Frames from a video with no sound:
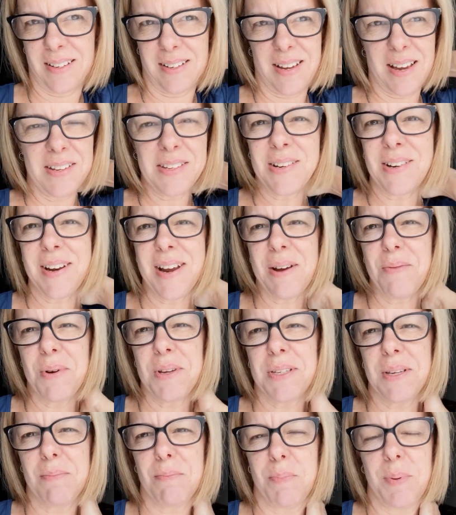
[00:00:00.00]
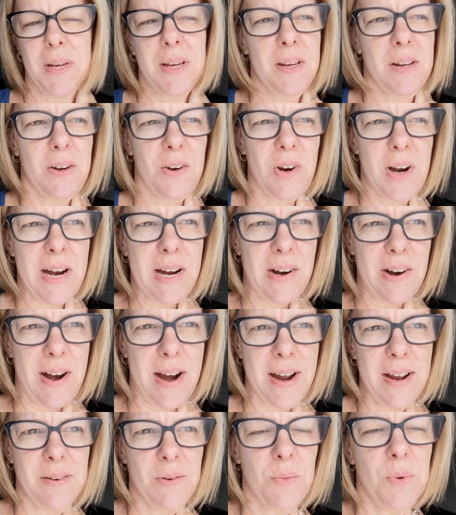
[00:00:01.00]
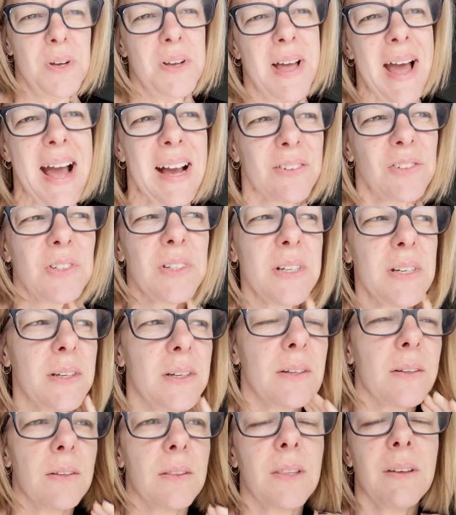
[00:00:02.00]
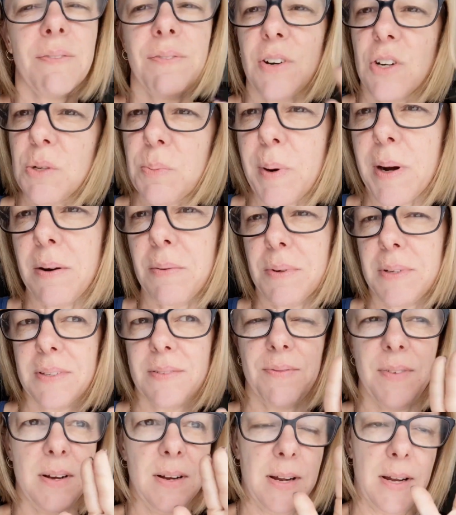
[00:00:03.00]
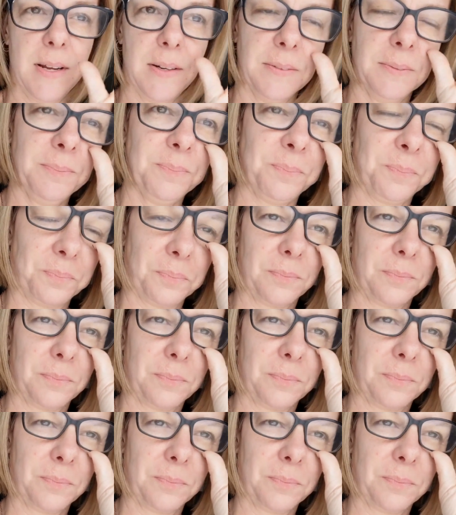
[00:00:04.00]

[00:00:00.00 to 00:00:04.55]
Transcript: Yesterday was a bit cray-cray. Well, actually, the first part was fine.